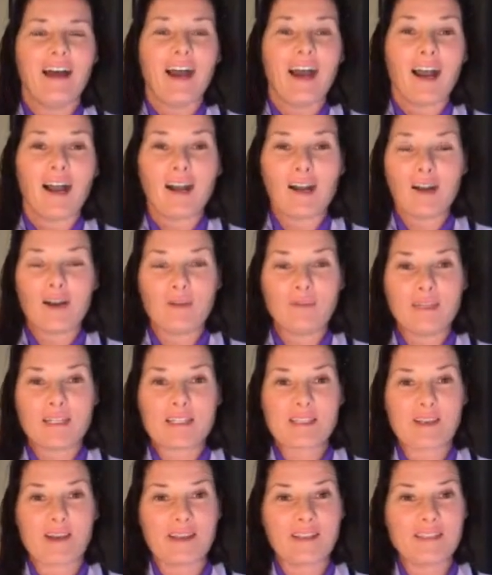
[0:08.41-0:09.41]
Uh, I'm
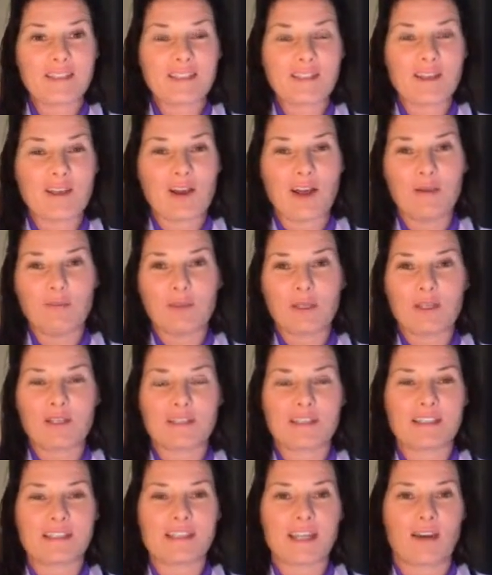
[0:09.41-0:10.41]
excited tonight
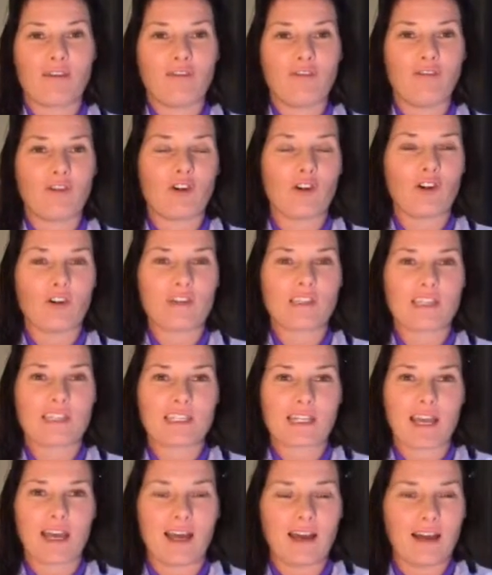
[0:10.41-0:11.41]
because it's our
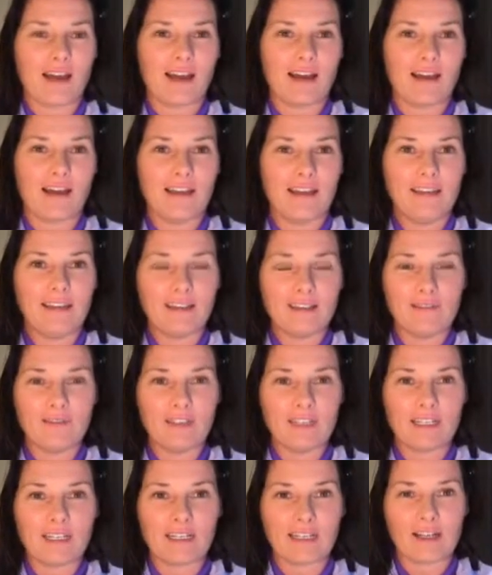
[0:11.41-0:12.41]
first uh,
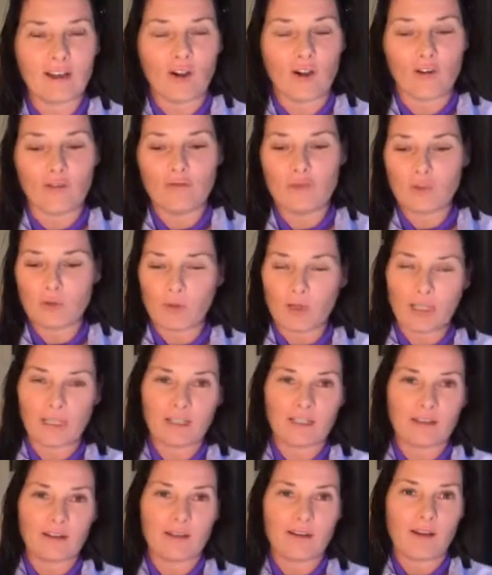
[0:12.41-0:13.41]
evening of
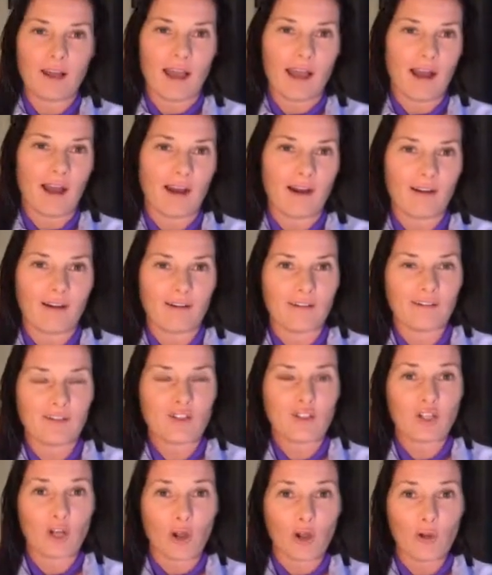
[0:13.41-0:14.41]
doing our
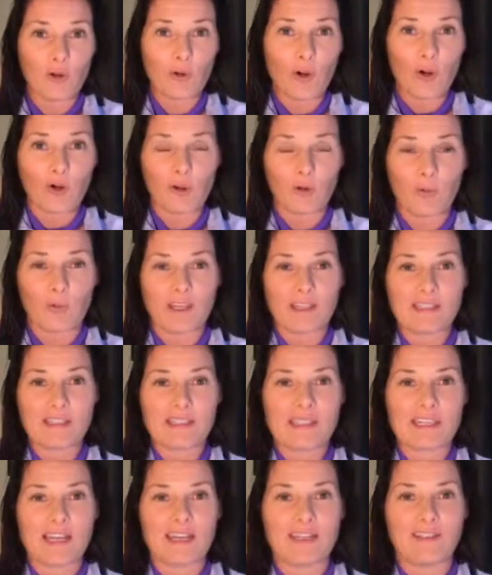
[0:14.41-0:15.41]
show on a
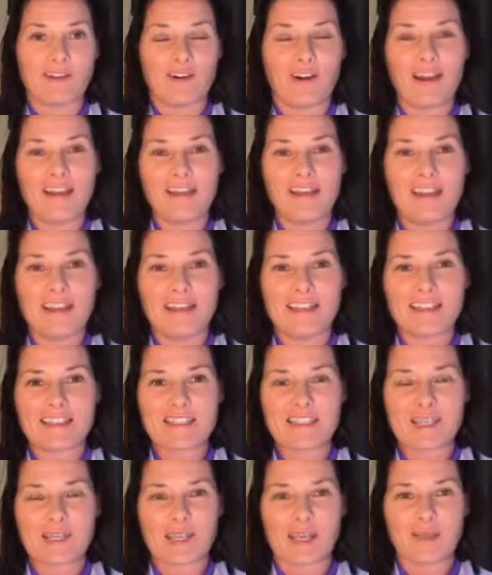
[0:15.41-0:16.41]
Wednesday night, hence
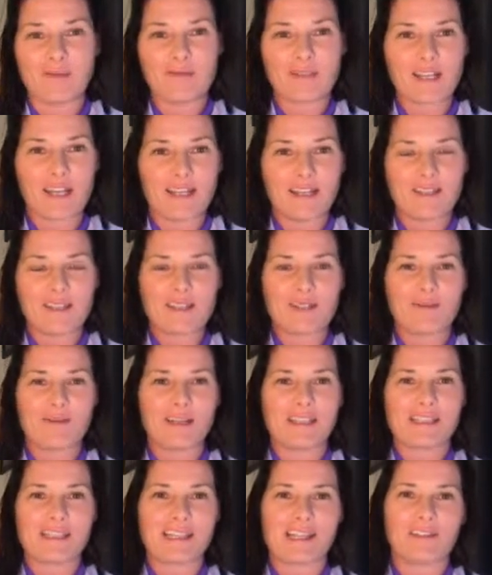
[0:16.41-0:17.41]
the name change to
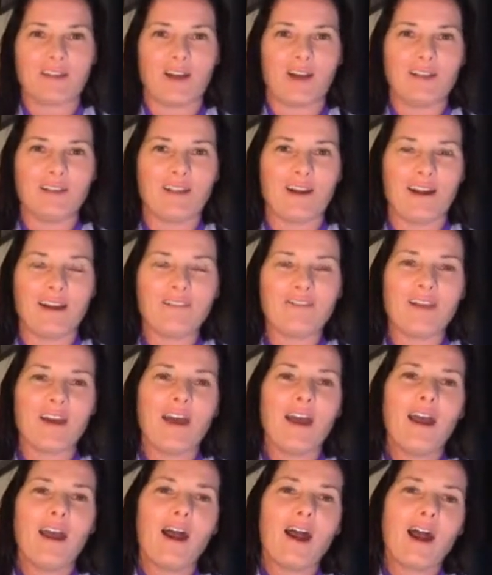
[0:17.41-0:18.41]
Wednesday Night Live.
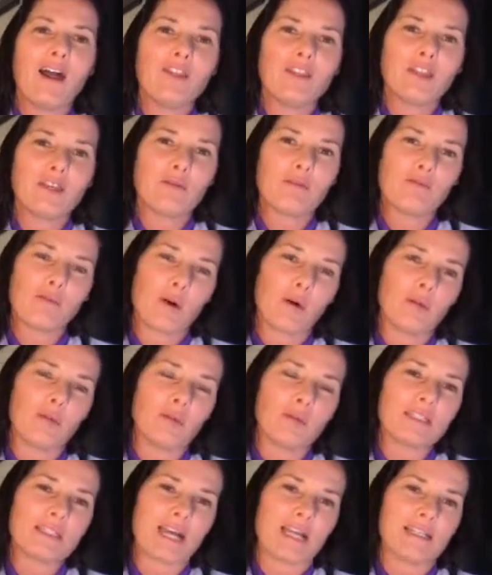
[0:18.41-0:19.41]
I think we've
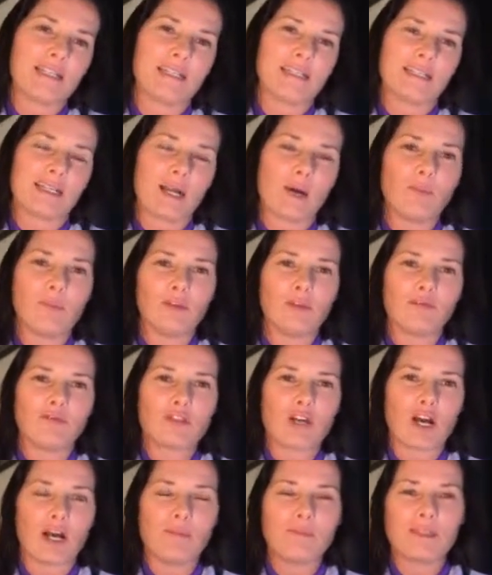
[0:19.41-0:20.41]
probably done it a couple of
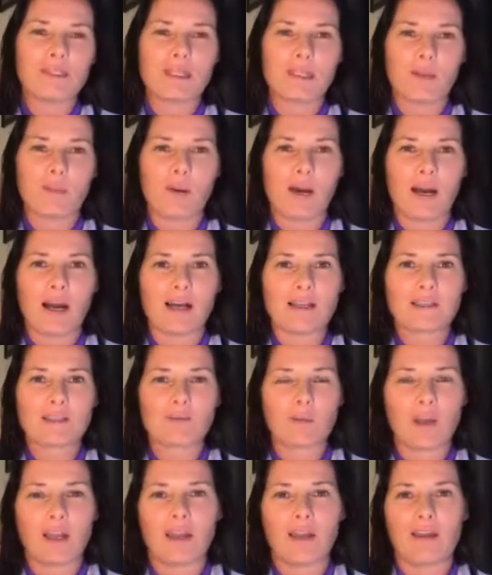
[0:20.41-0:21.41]
times in the past
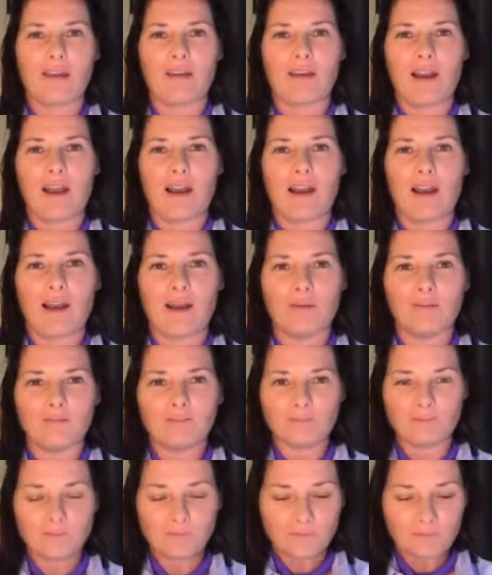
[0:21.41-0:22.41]
where.
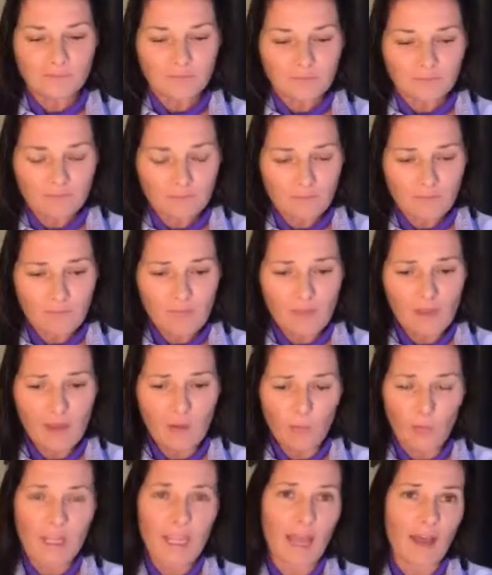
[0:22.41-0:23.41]
Um,
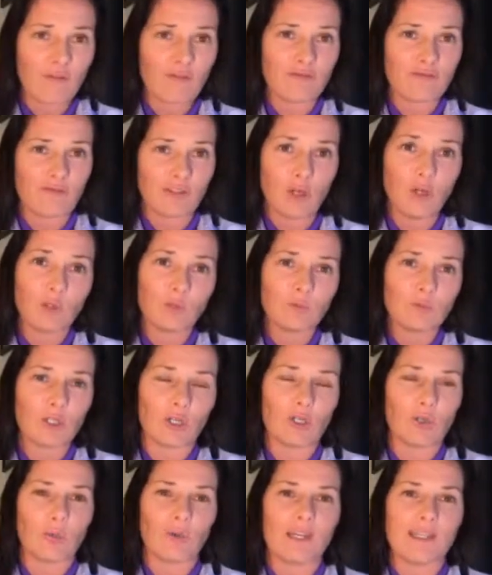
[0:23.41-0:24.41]
we have filmed
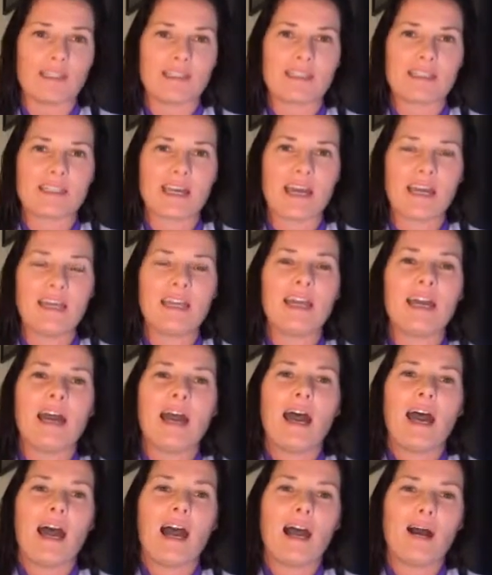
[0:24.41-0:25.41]
on a Wednesday,
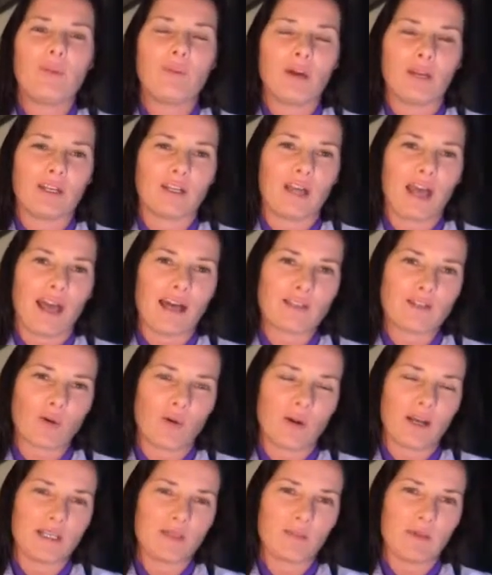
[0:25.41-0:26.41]
uh, but it has
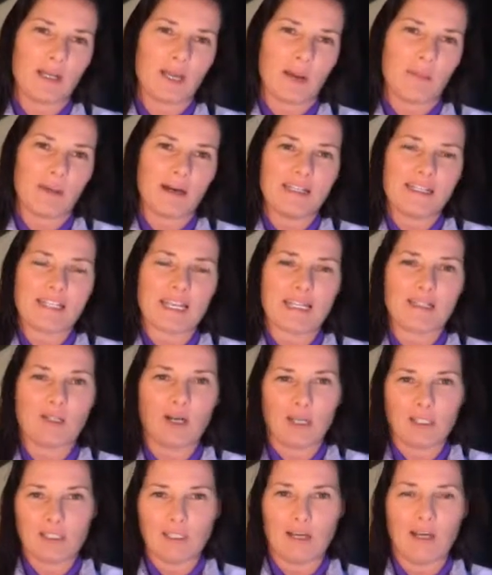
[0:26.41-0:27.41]
always been our Monday
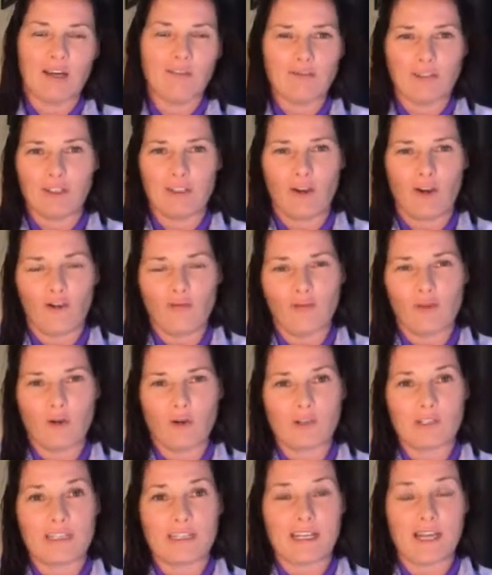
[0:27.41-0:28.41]
Night Live, and of
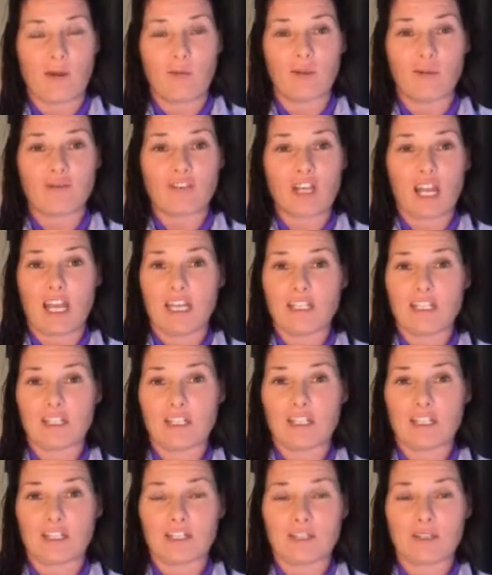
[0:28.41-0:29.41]
course, now we've
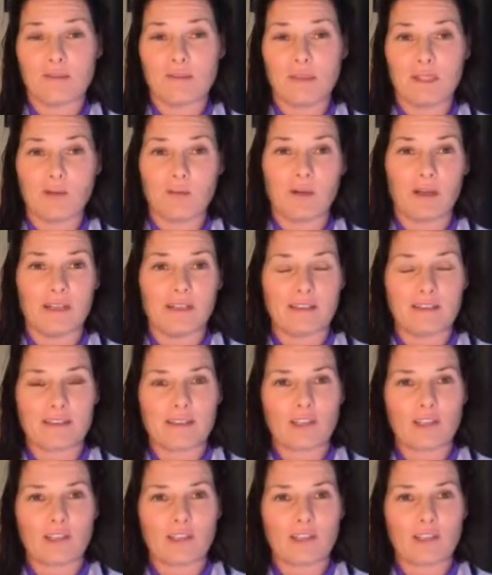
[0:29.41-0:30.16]
changed it to midweek.